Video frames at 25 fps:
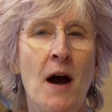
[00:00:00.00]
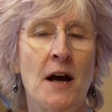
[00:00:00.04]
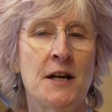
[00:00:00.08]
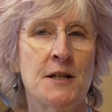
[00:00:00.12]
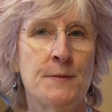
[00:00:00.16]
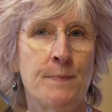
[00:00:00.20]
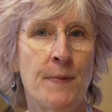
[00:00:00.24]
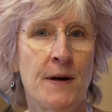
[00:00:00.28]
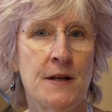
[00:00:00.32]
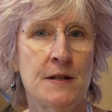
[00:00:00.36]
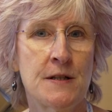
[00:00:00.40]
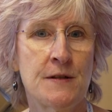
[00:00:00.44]

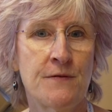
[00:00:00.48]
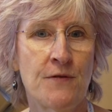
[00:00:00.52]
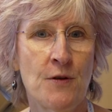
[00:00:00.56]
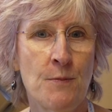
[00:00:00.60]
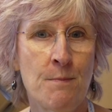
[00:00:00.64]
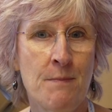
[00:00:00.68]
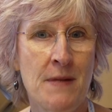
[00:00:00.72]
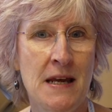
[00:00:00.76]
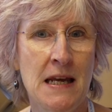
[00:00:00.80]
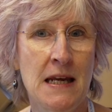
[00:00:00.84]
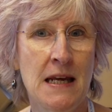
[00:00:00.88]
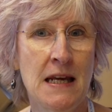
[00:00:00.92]
suppose for
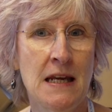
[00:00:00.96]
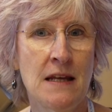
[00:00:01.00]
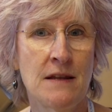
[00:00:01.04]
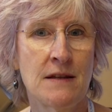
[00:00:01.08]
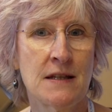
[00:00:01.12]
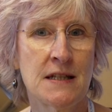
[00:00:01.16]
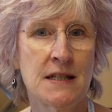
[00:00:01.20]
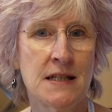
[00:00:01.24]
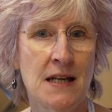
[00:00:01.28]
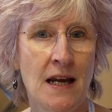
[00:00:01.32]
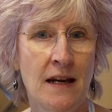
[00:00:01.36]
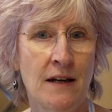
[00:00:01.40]
me, the
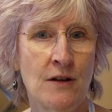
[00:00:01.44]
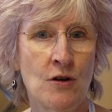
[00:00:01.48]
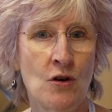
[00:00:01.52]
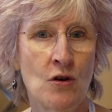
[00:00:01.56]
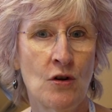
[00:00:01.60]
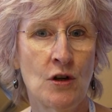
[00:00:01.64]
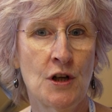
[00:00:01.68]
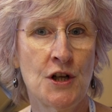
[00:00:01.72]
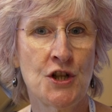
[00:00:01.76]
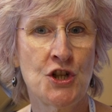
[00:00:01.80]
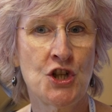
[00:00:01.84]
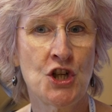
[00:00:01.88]

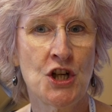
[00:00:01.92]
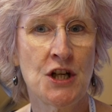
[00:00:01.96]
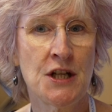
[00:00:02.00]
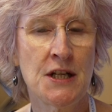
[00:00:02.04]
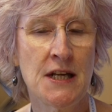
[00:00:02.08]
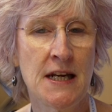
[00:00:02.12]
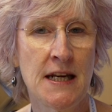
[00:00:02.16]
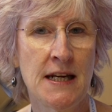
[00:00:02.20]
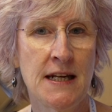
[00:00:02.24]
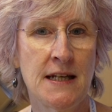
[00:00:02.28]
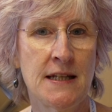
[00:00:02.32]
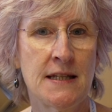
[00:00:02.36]
technology
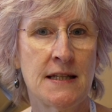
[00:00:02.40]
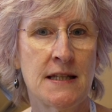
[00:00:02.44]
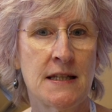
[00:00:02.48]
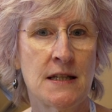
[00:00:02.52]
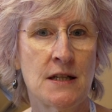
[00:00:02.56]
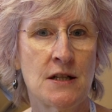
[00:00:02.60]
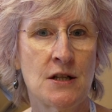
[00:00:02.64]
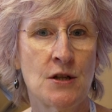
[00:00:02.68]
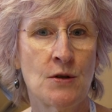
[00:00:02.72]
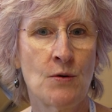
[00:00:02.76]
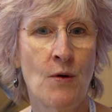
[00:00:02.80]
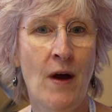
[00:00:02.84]
needs
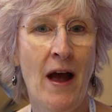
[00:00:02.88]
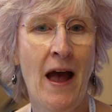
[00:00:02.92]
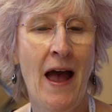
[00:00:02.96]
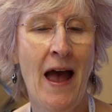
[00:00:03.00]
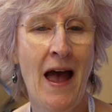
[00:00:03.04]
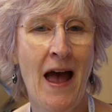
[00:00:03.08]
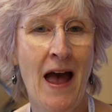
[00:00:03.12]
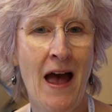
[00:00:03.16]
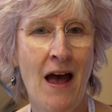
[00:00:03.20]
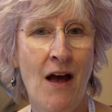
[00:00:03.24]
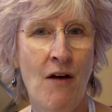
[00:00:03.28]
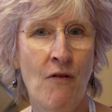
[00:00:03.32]
to
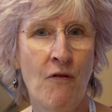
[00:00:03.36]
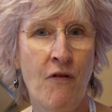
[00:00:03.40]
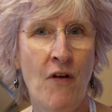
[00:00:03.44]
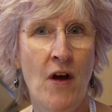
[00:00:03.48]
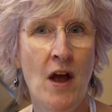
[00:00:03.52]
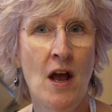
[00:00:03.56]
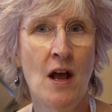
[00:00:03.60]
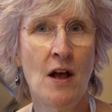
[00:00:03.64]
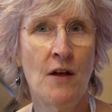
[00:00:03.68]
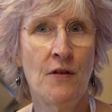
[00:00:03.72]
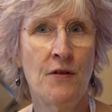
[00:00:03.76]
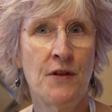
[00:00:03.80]
have
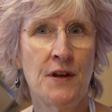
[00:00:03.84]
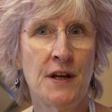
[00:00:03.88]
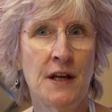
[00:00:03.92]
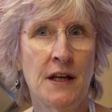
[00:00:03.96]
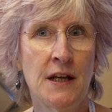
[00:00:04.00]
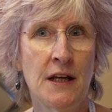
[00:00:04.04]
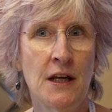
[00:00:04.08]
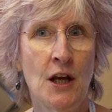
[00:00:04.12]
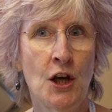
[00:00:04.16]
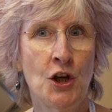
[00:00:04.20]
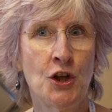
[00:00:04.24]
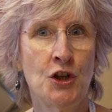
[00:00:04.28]

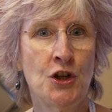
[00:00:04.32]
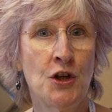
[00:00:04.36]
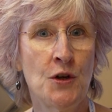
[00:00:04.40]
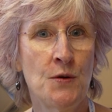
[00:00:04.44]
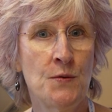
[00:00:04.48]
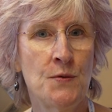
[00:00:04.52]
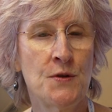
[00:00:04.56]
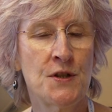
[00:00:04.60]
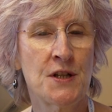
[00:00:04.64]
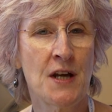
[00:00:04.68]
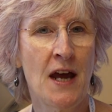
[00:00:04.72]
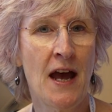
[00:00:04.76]
the
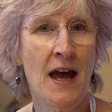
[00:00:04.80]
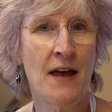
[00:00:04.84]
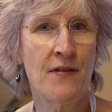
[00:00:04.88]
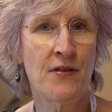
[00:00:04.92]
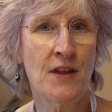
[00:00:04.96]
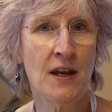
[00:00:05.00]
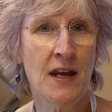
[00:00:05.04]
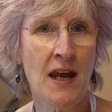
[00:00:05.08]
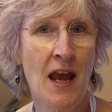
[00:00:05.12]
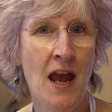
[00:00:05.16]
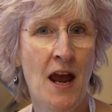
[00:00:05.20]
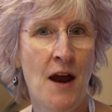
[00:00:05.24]
user and the
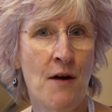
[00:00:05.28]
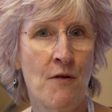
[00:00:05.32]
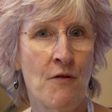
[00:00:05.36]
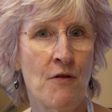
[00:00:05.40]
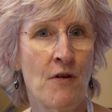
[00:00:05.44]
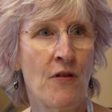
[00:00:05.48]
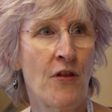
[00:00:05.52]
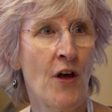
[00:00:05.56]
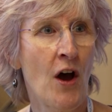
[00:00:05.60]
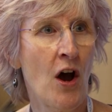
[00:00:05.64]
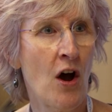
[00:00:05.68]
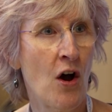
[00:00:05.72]
carer at
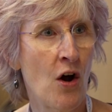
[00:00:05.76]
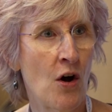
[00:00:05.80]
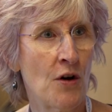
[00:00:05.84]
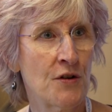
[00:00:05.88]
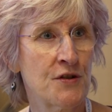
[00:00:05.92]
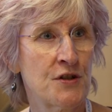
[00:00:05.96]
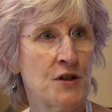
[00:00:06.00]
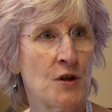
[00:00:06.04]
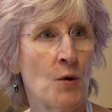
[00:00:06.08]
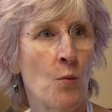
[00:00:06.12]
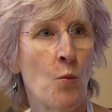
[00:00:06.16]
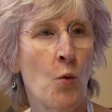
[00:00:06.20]
the heart.
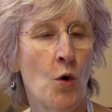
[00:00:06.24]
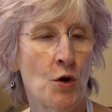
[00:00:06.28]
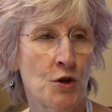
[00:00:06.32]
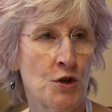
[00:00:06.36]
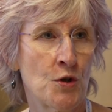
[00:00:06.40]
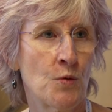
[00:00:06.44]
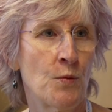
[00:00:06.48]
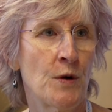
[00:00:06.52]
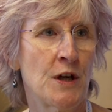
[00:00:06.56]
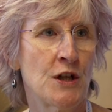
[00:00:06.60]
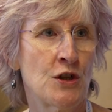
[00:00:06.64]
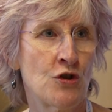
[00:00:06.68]
So what are
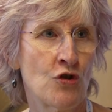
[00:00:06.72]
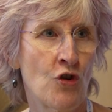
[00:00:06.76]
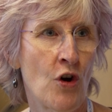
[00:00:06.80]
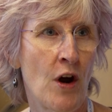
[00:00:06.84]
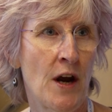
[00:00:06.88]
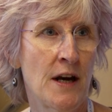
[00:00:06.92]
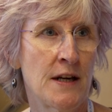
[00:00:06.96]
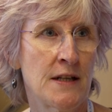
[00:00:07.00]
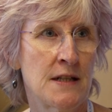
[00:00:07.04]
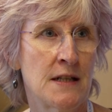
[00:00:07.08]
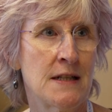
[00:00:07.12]
we trying to